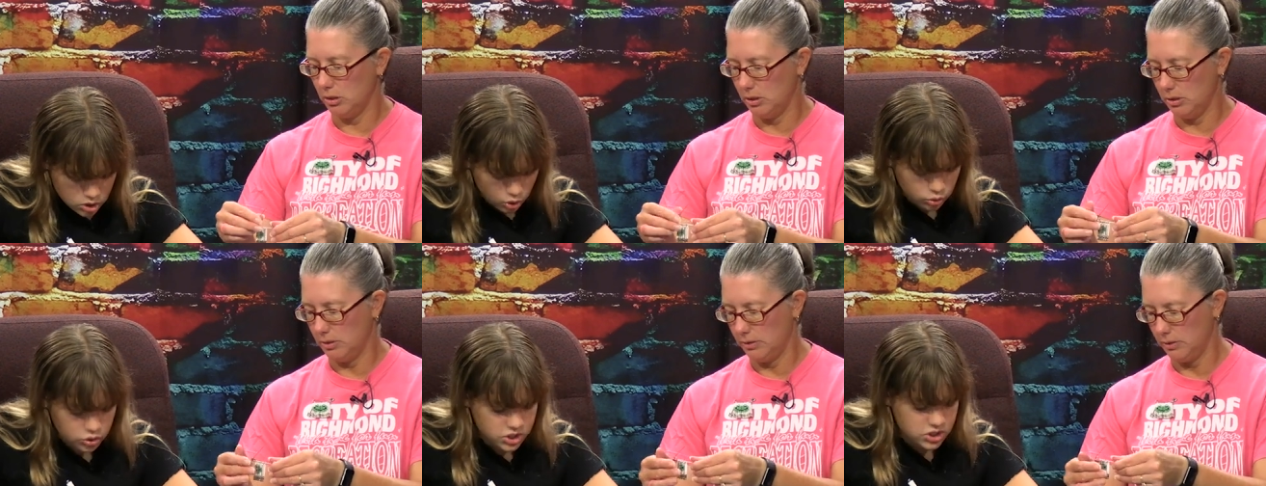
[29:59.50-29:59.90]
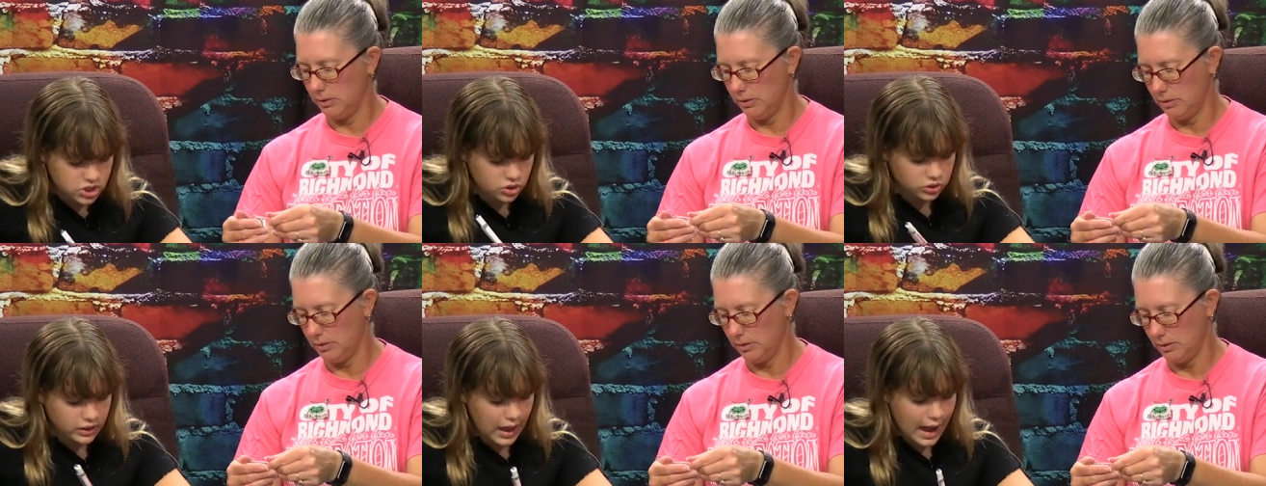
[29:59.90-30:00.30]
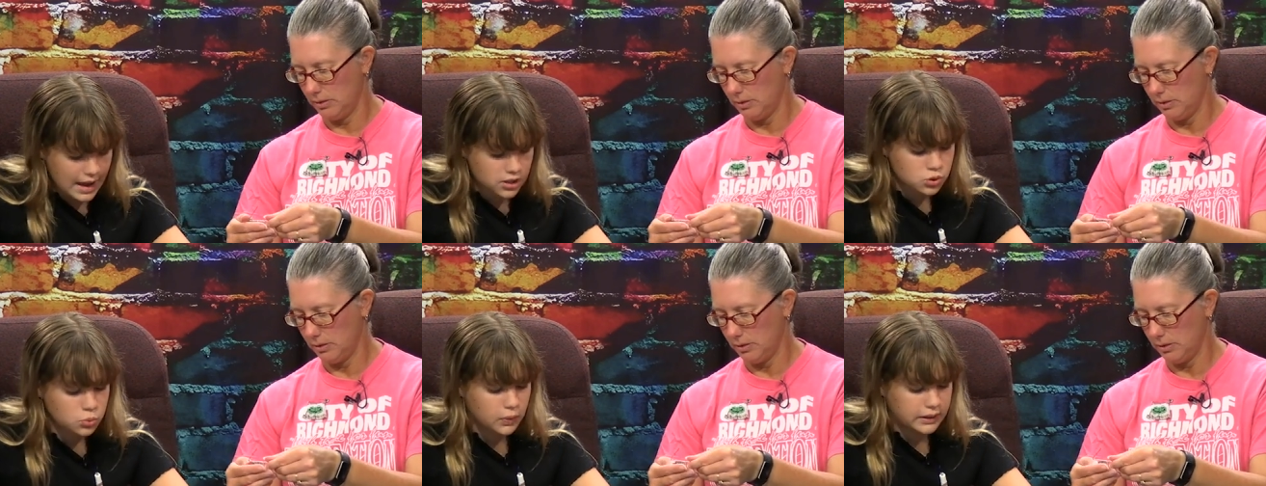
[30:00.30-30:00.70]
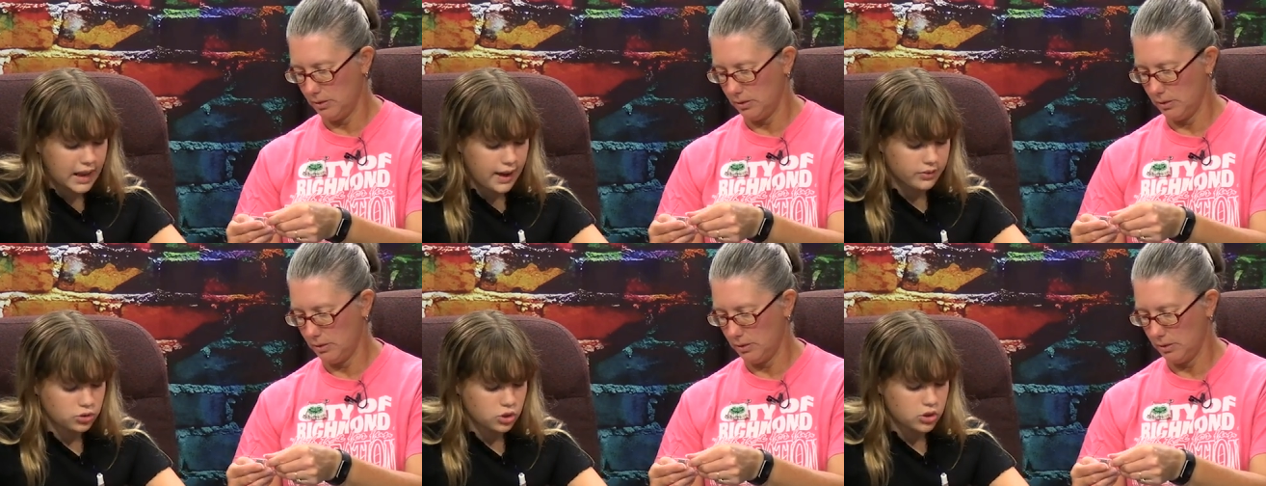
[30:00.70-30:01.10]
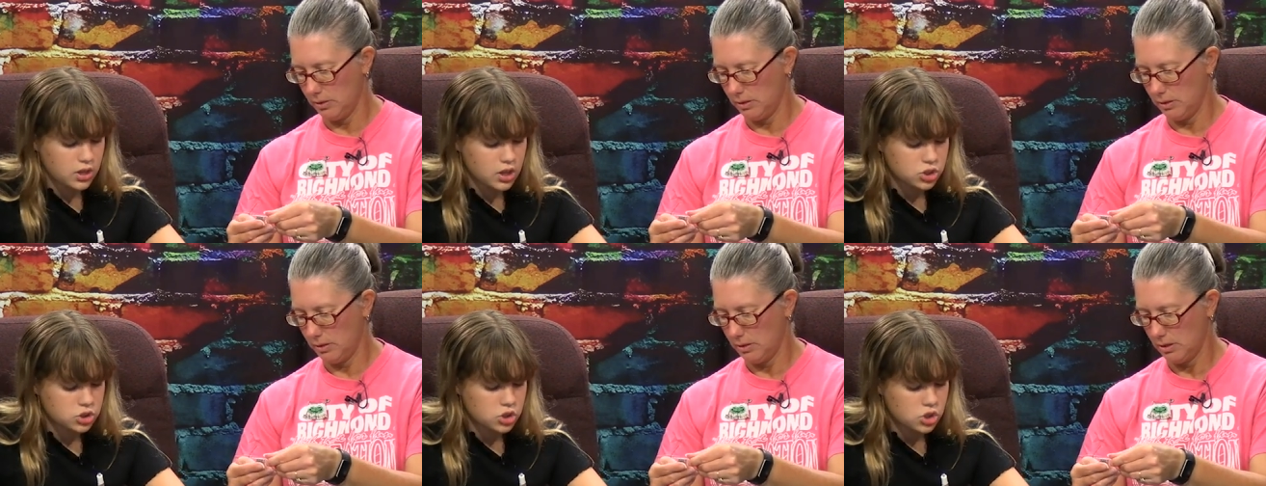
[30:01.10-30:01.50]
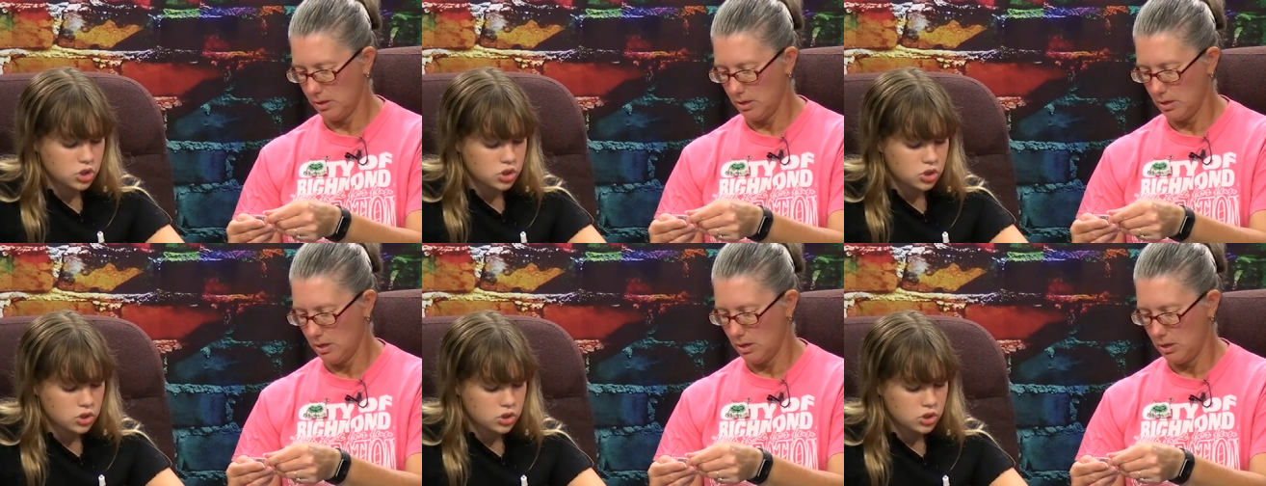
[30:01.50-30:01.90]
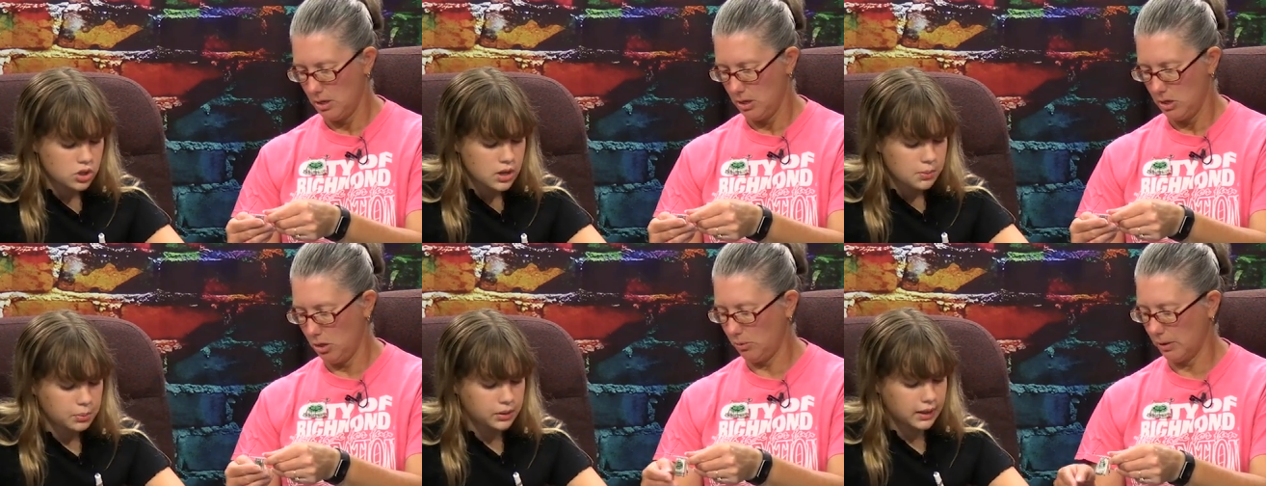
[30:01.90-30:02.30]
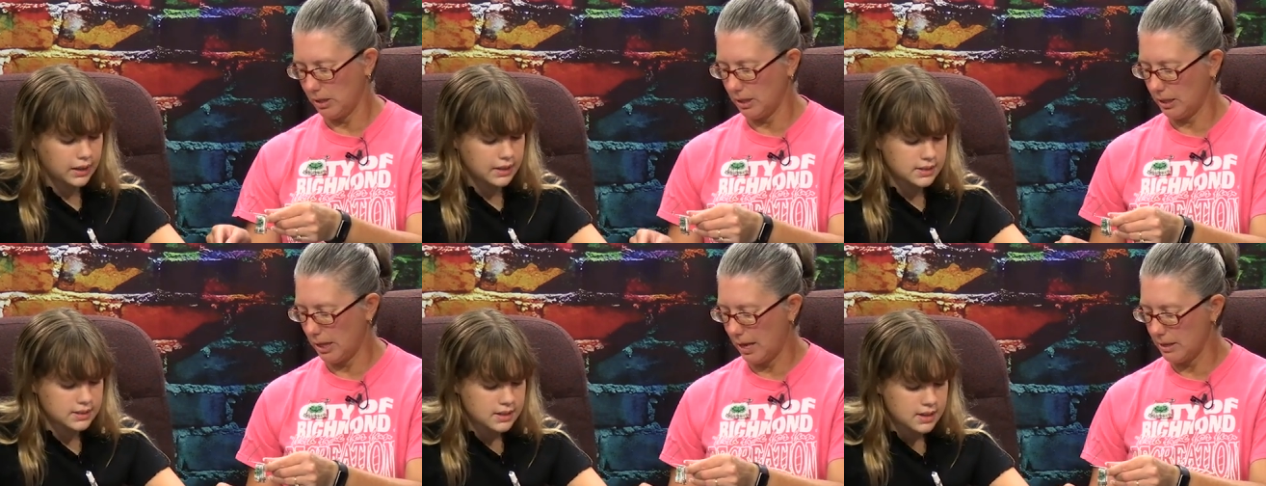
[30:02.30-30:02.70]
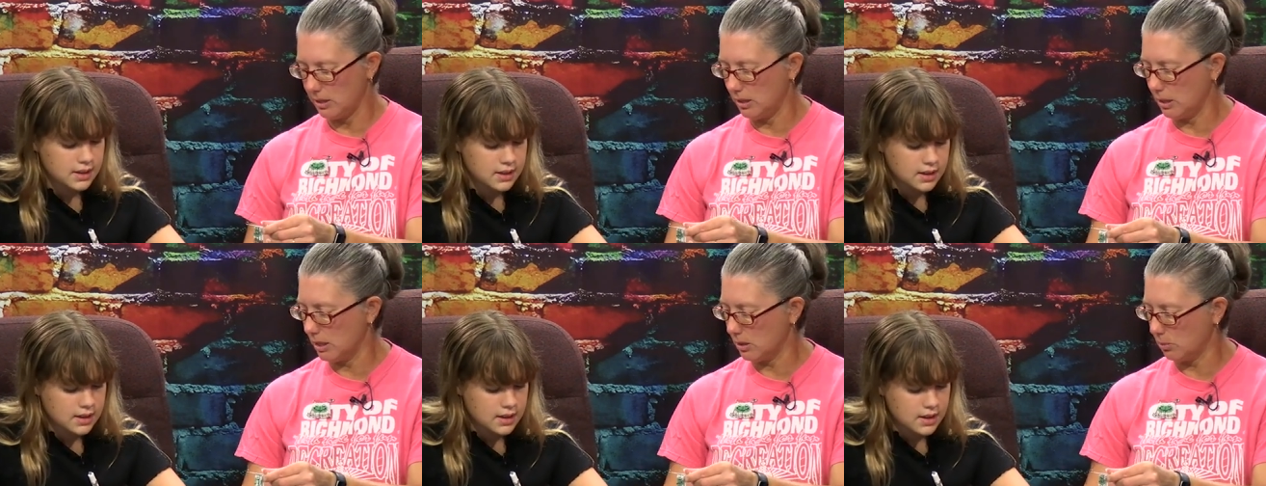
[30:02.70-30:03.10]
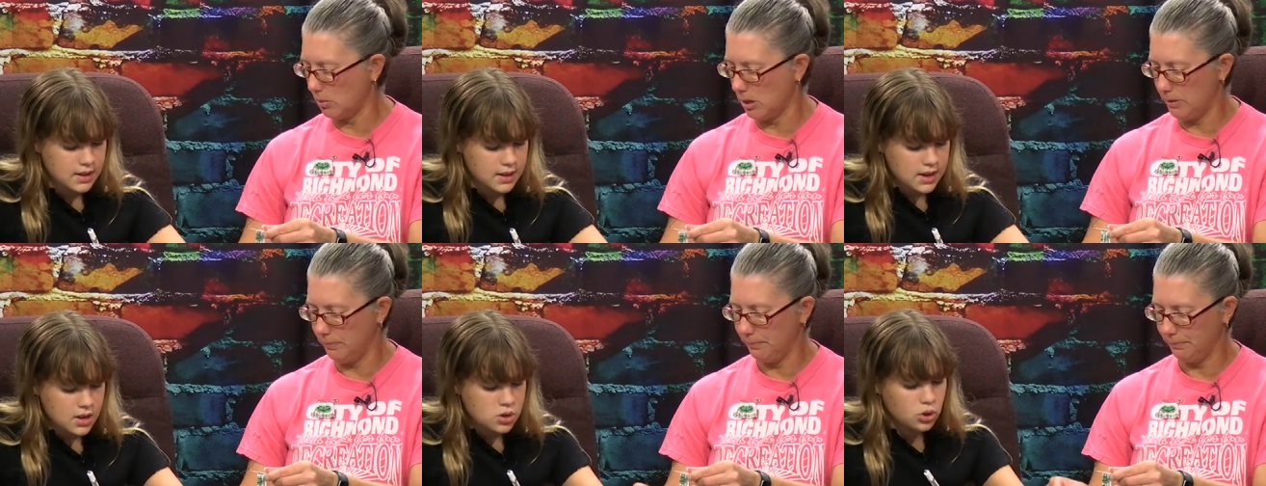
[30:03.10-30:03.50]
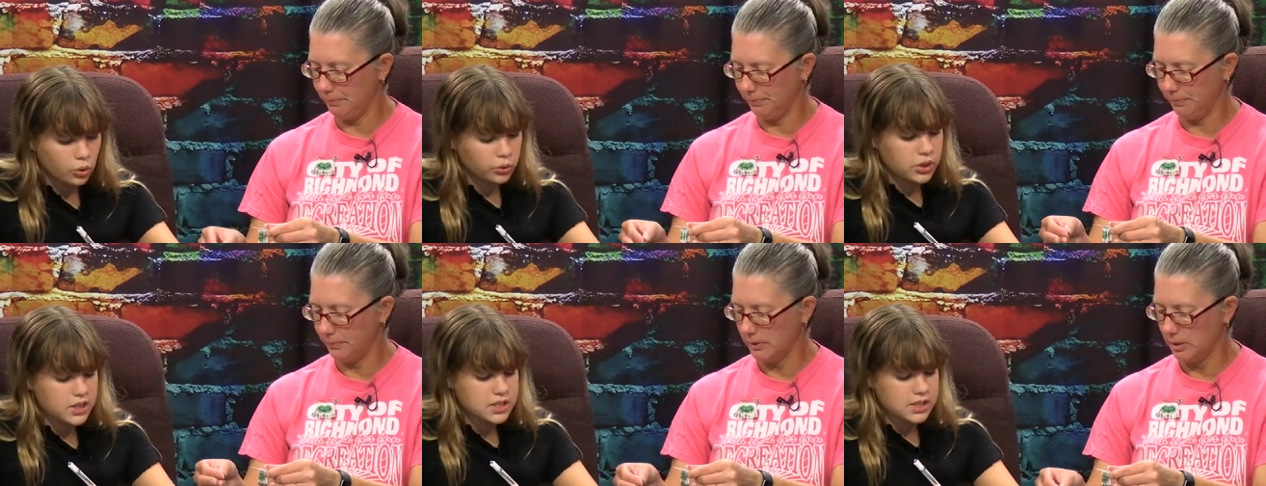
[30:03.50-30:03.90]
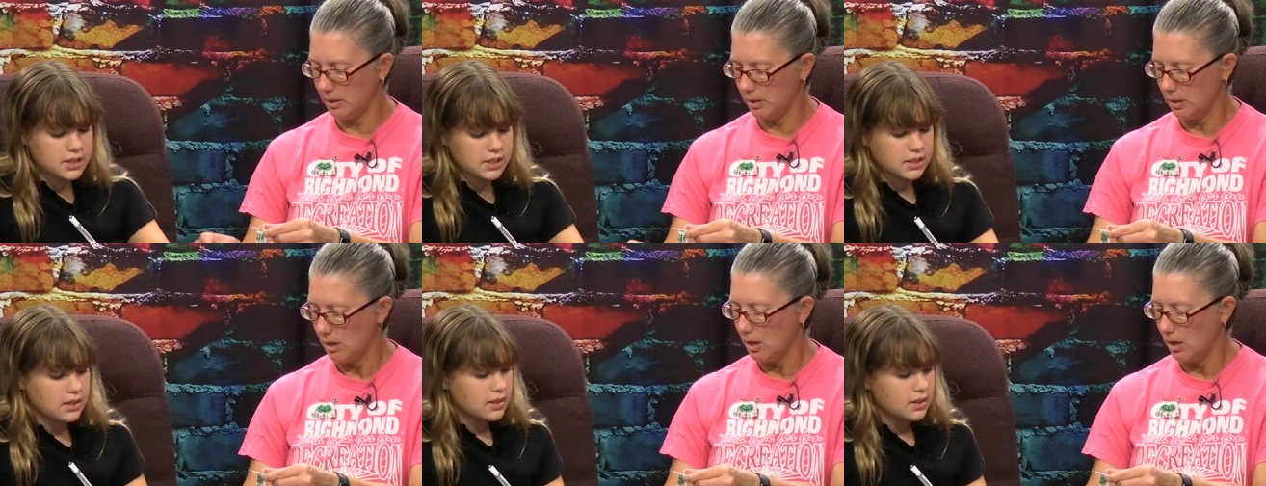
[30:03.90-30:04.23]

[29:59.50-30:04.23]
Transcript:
Speaker 1: No, this last one after this.
Speaker 2: You Please. want the last, this one? No, this is,